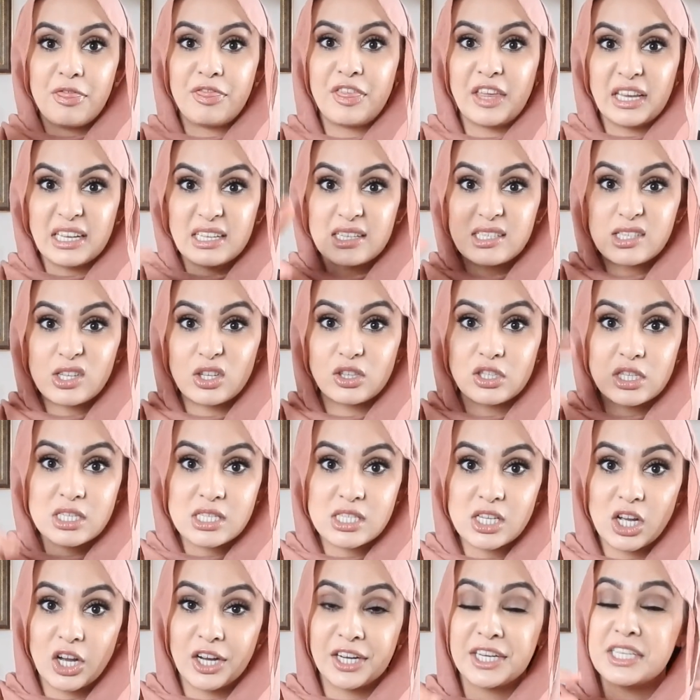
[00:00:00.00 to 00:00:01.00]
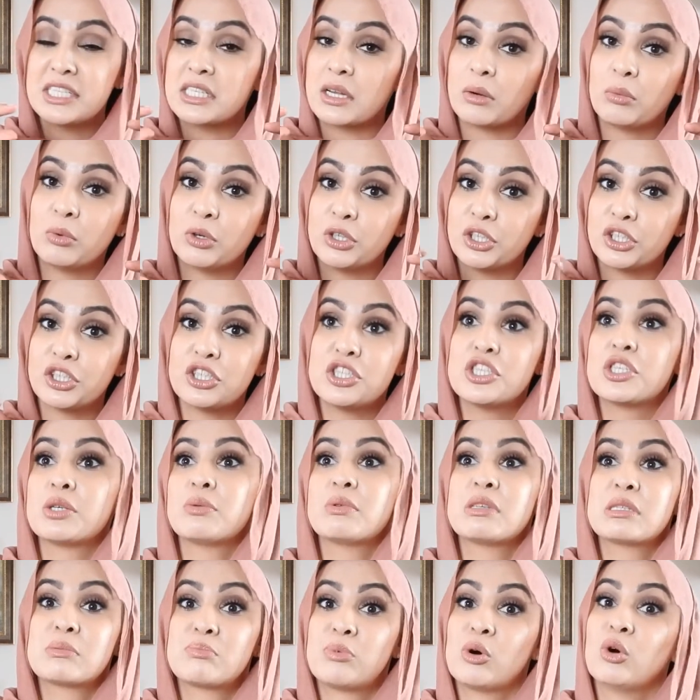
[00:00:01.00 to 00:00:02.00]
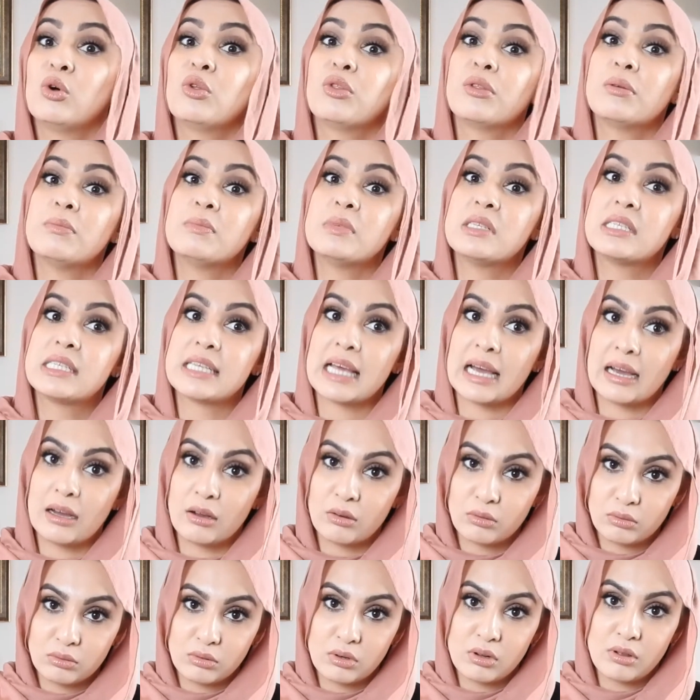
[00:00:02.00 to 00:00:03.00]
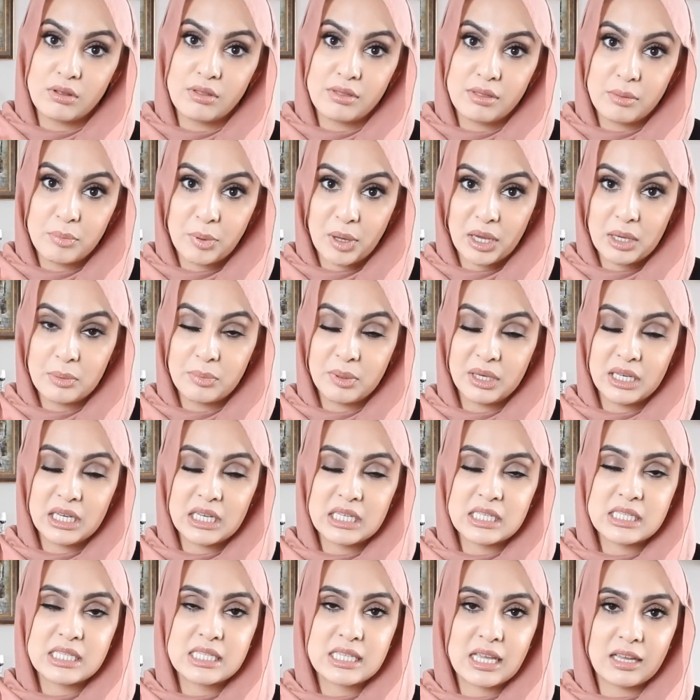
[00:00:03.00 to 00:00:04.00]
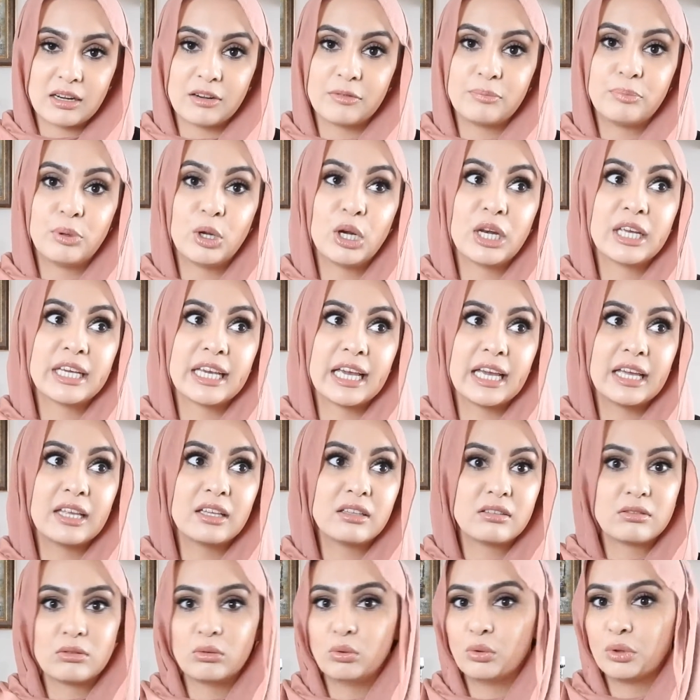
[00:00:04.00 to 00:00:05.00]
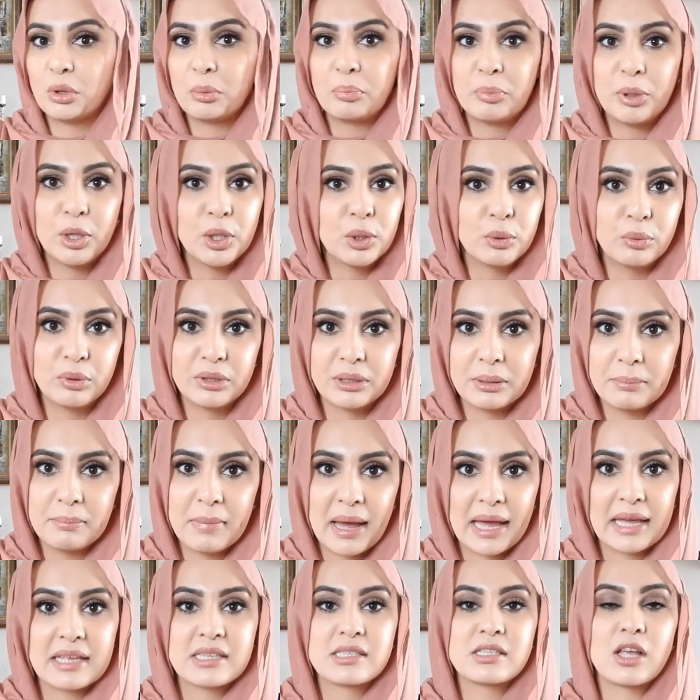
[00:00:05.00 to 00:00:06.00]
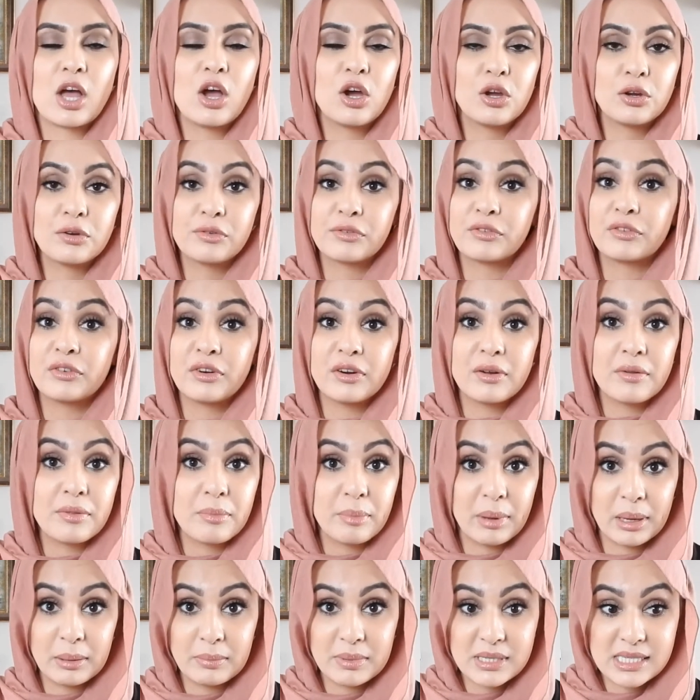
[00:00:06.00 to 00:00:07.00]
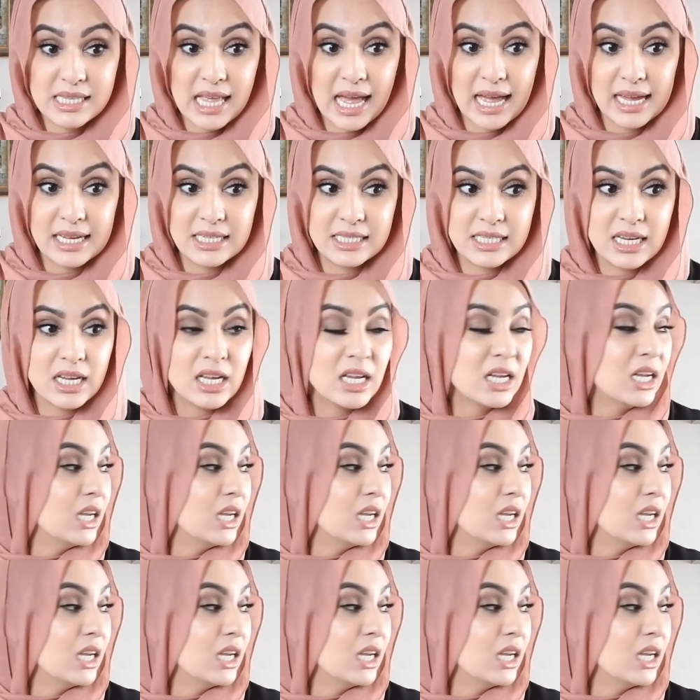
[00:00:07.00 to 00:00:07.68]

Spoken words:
things on the side, and what you can do is pull them down the baby instead of pulling it, all the poo and the mess, over the baby's head.